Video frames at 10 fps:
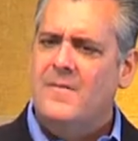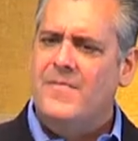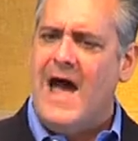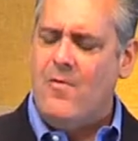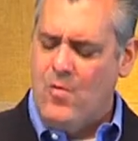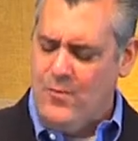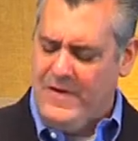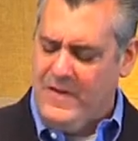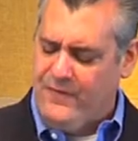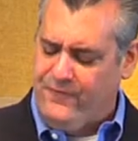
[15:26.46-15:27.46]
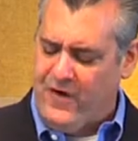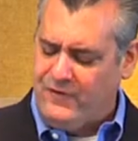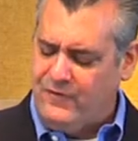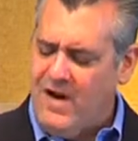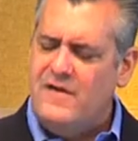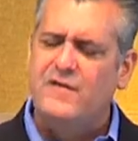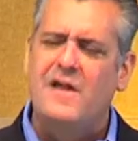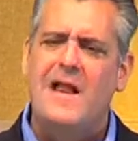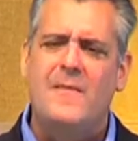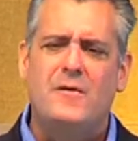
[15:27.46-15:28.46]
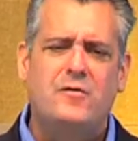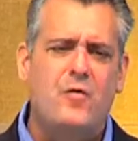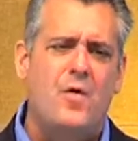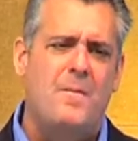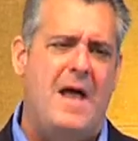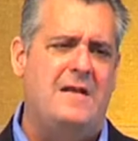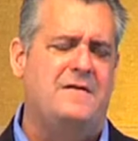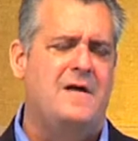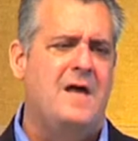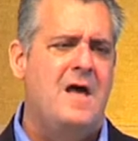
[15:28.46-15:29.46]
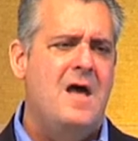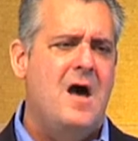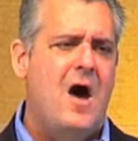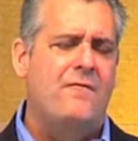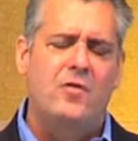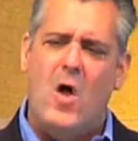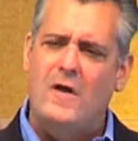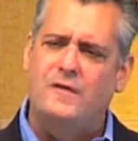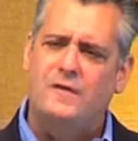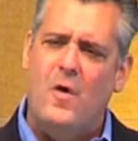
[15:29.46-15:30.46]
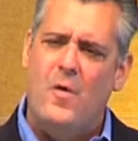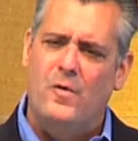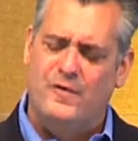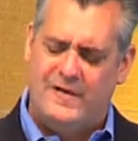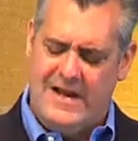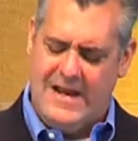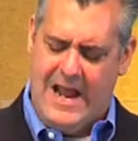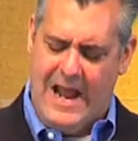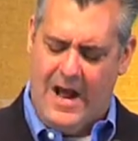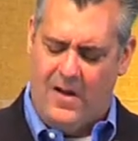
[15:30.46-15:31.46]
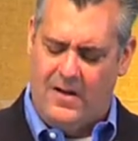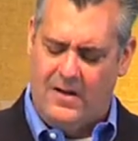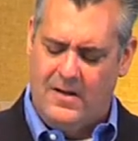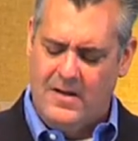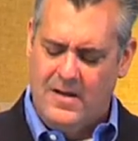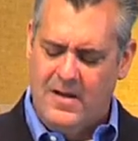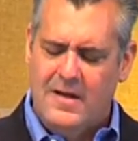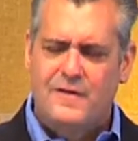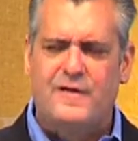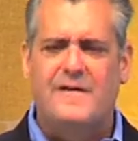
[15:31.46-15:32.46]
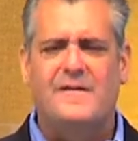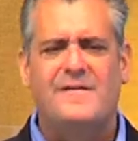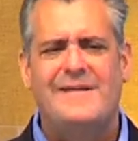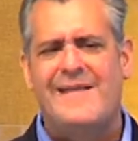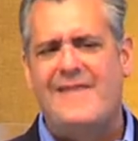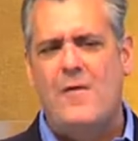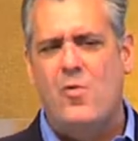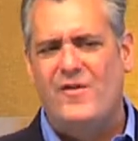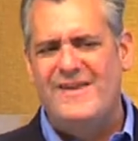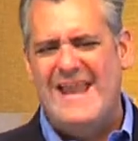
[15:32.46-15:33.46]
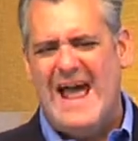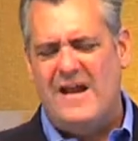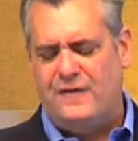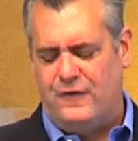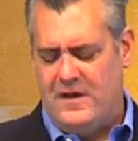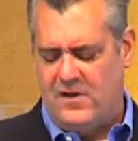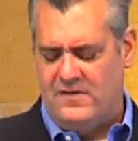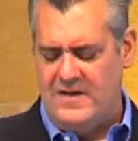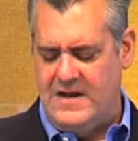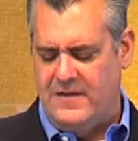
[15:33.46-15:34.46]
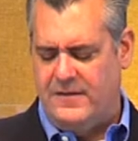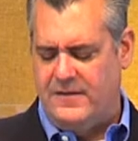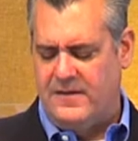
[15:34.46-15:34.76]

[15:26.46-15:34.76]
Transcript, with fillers: That will be the frustration and the torment of lost souls in hell. Jesus said they will gnash their teeth.